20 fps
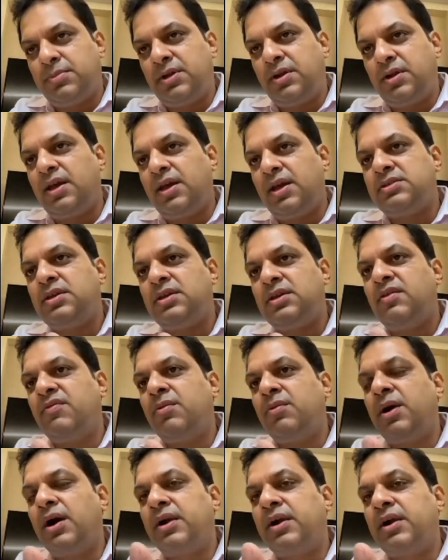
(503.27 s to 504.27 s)
But let's say if
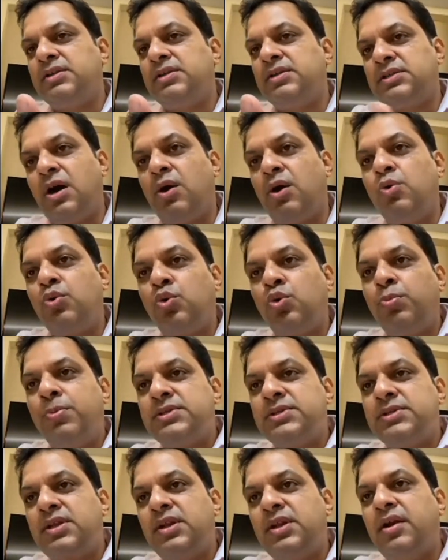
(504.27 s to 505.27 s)
the market is down
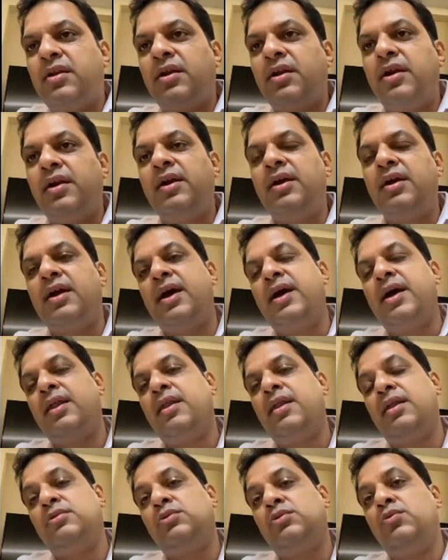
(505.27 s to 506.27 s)
2% intraday
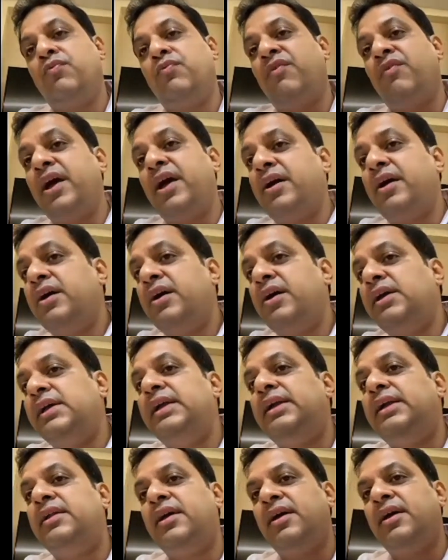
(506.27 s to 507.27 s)
and via
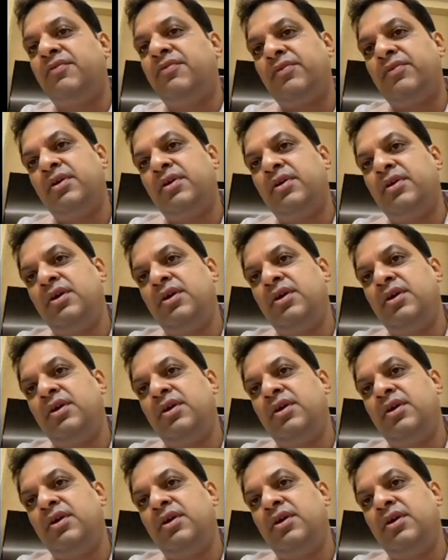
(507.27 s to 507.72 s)
ETF,